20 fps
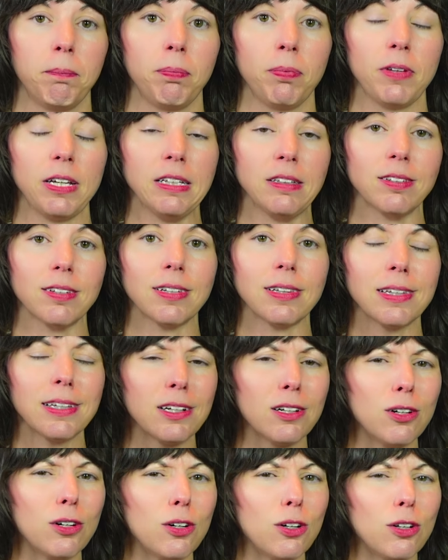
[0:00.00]
It's a
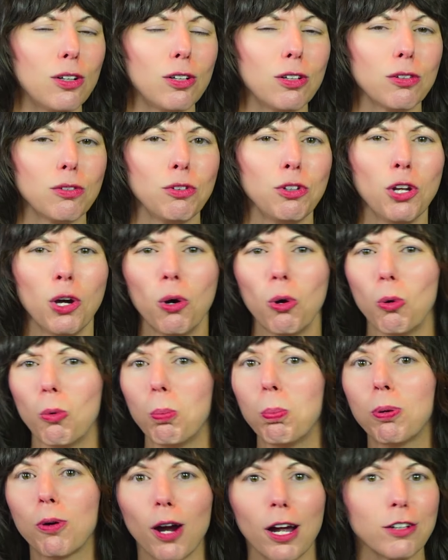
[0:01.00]
little no
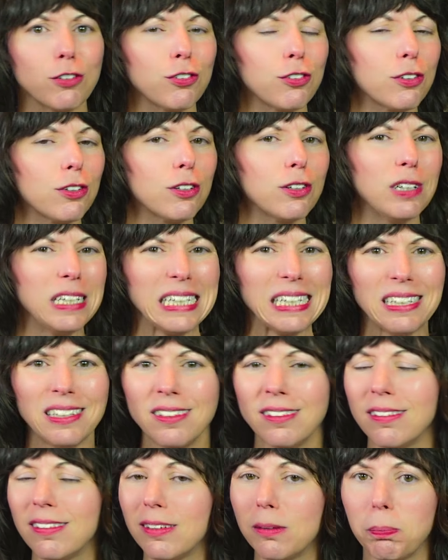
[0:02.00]
pressure,
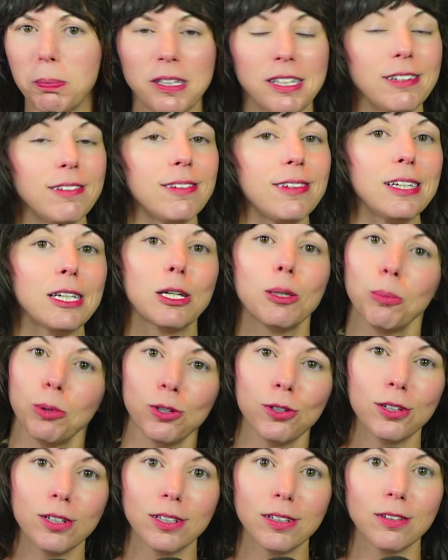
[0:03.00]
easy peasy
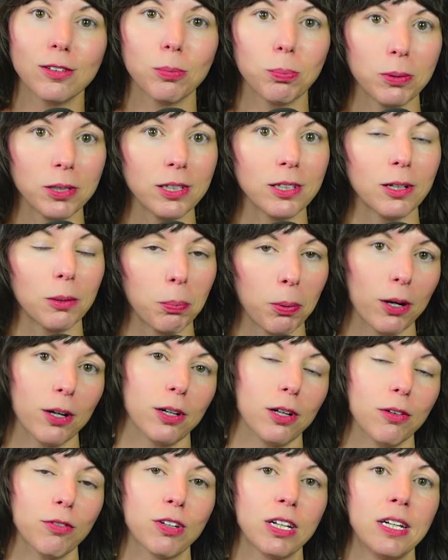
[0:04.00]
community to be a part
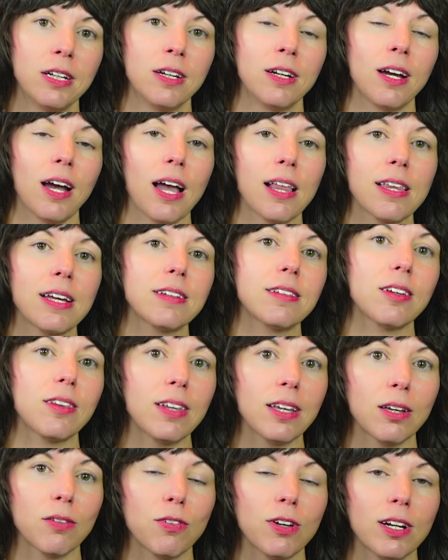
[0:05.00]
of. I like to
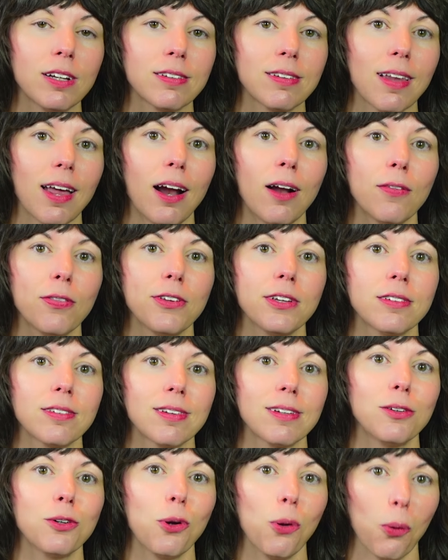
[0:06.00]
think of it as the healthiest
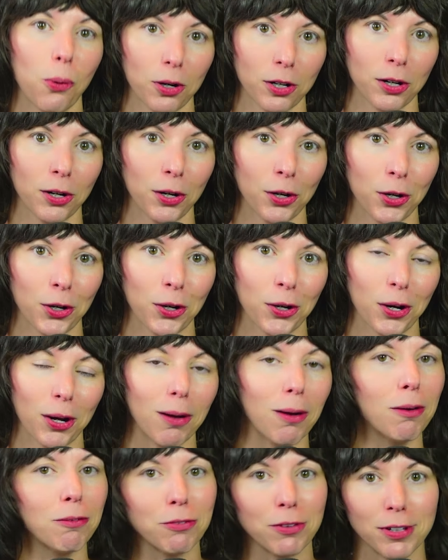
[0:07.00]
little corner of the